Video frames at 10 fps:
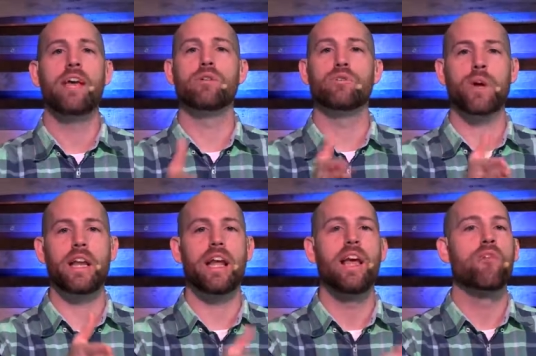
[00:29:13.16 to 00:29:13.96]
He was
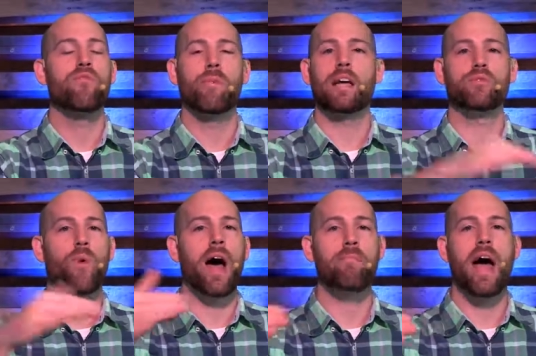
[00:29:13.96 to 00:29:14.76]
reading from that
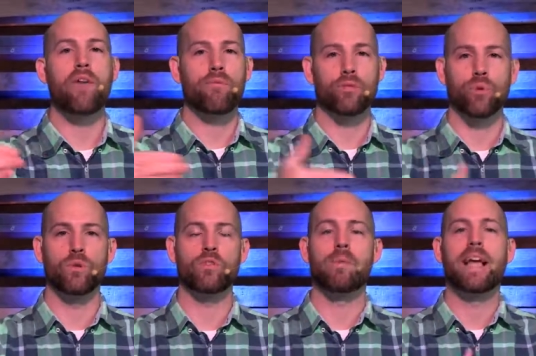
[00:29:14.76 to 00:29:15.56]
drive back from
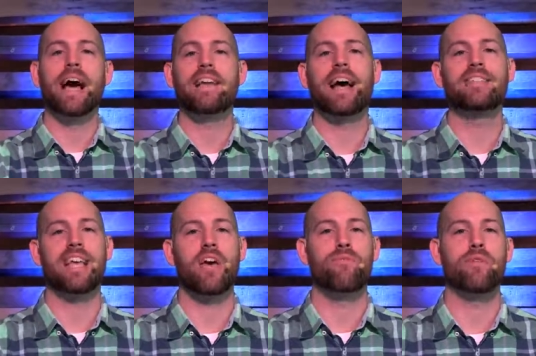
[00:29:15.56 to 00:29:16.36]
Jerusalem. He got to
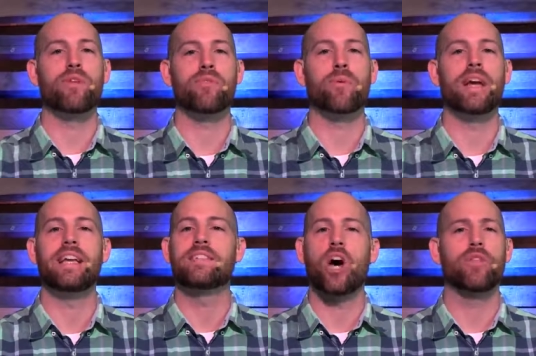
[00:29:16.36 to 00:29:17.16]
Isaiah 53.
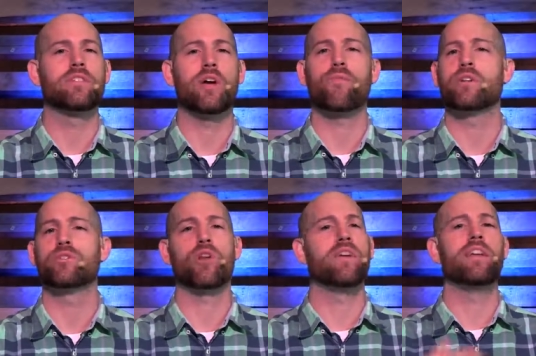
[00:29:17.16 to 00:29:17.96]
He saw the suffering
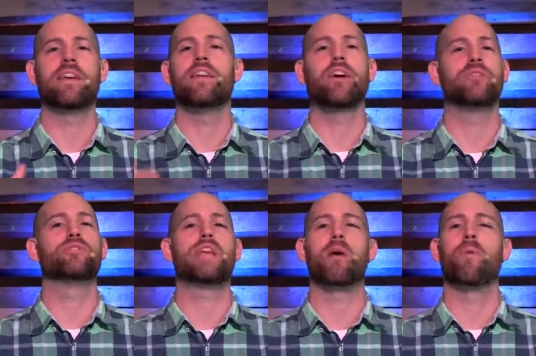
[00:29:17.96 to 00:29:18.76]
servant, didn't
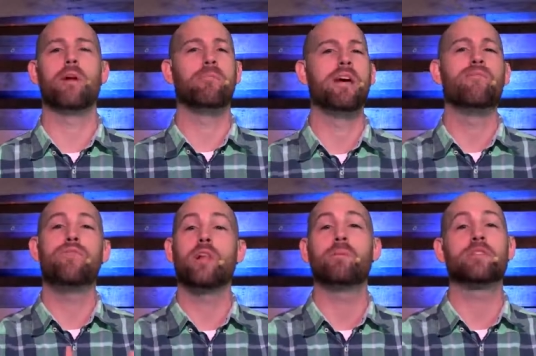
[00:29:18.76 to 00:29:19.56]
understand what it meant.
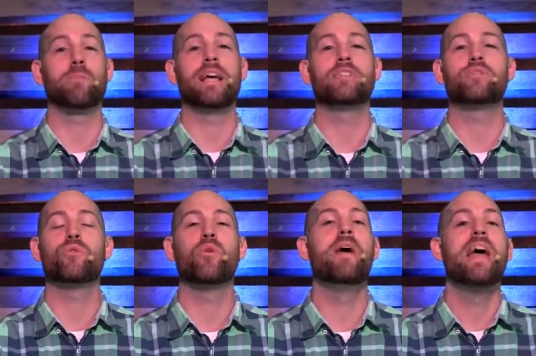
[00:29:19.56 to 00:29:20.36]
Philip explains it
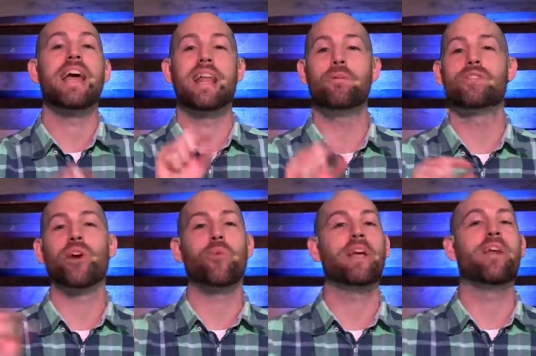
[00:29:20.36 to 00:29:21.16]
to him, and he was going
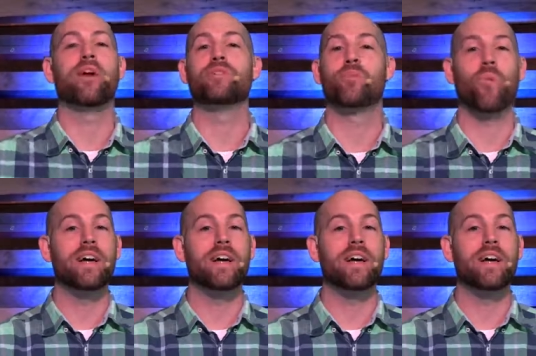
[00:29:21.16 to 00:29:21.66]
to read on his